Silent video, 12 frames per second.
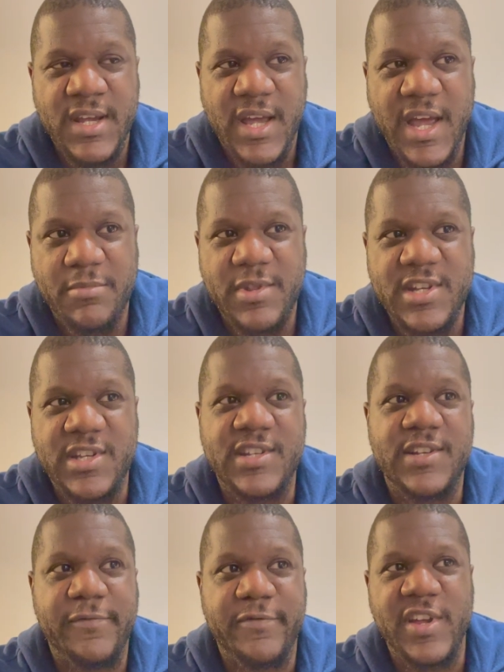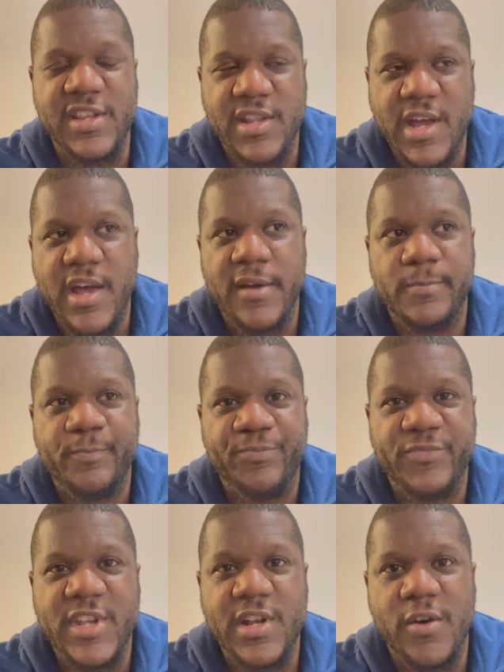And this is something that,
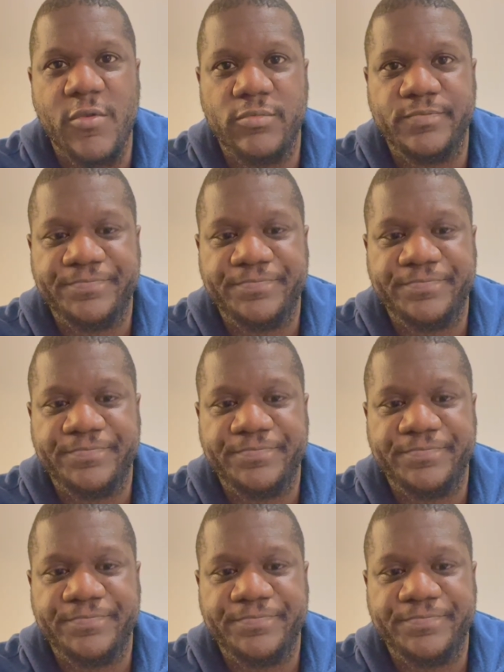you know,